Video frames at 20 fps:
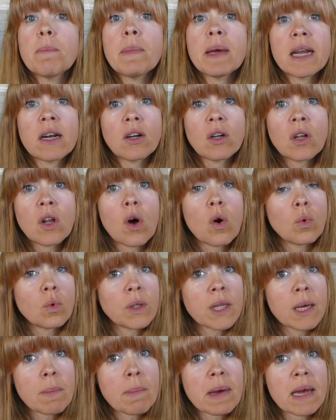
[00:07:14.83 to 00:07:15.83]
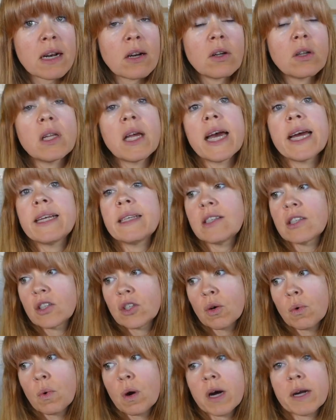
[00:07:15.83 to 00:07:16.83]
middle only middle, and
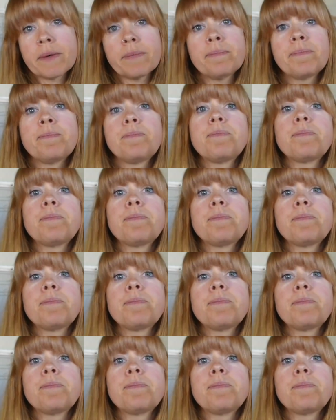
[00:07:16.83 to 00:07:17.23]
so on.